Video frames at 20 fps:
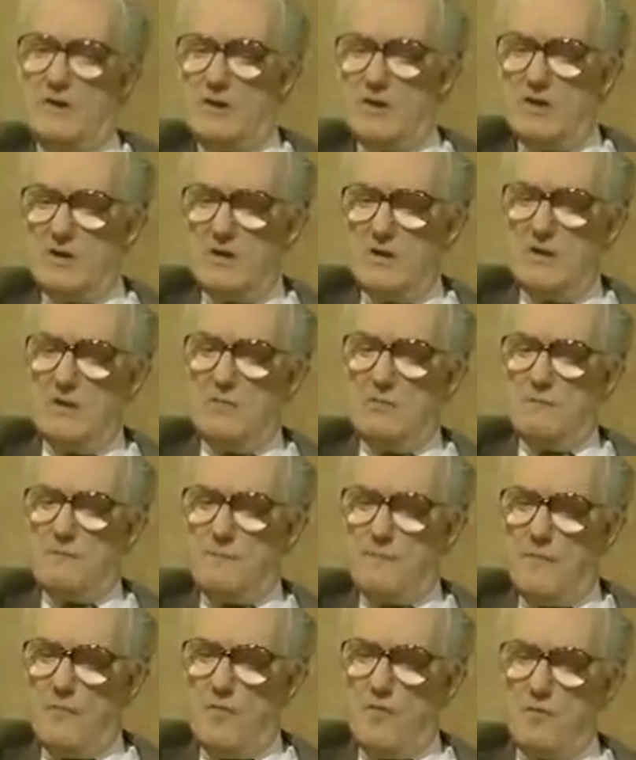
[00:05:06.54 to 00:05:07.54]
There are
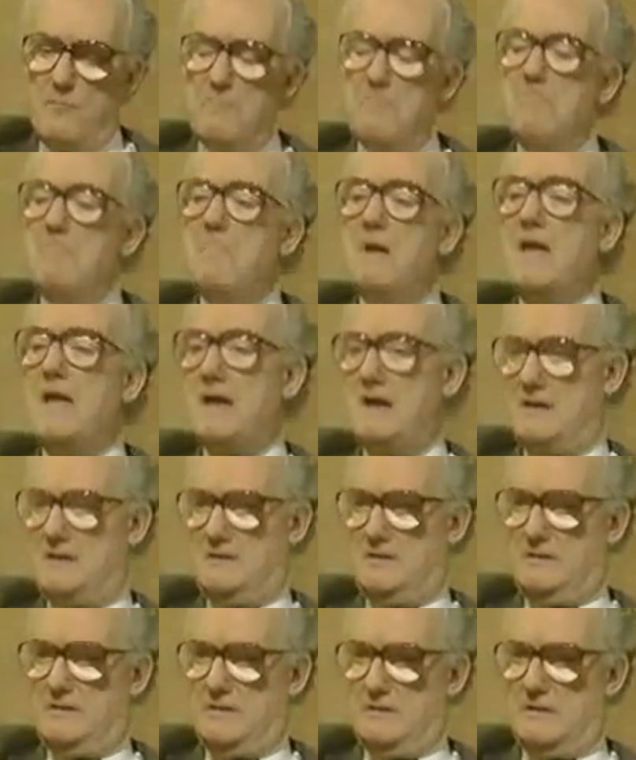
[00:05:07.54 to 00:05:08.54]
four
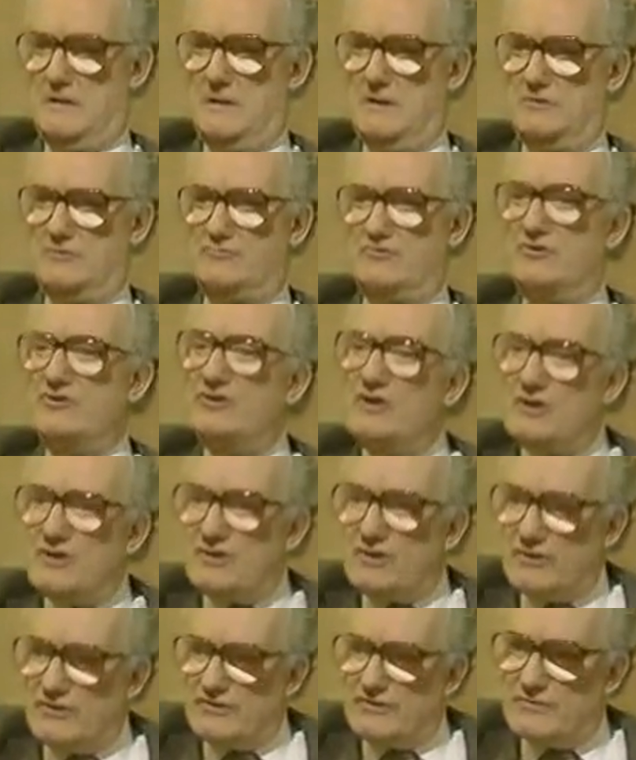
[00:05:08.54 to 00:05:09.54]
main
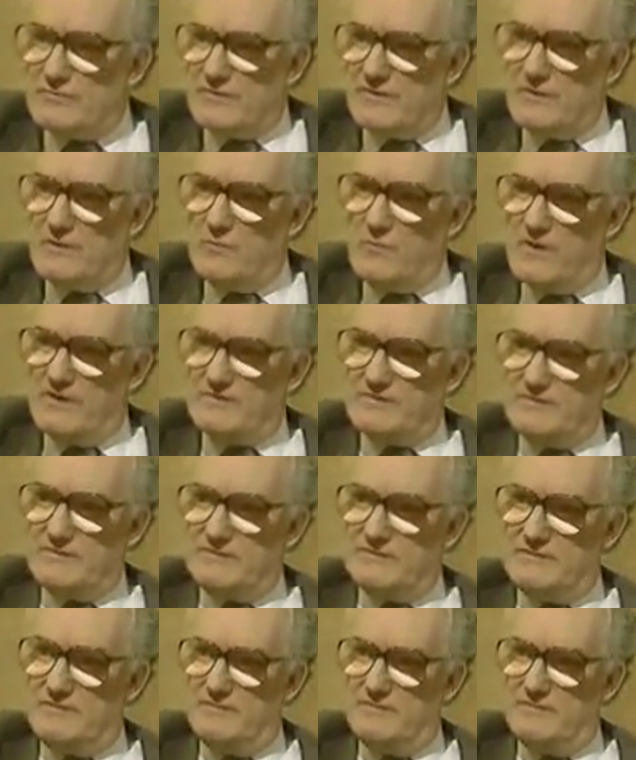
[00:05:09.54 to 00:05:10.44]
traditions within Western